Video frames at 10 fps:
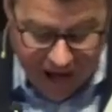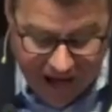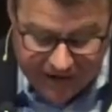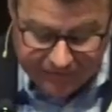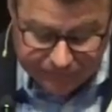
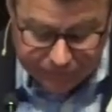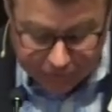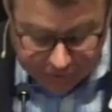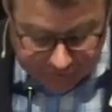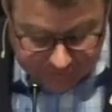I have
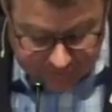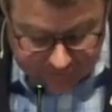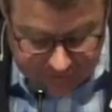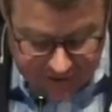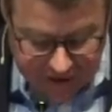learned
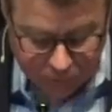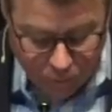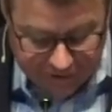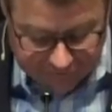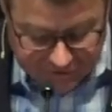in
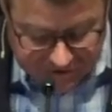whatever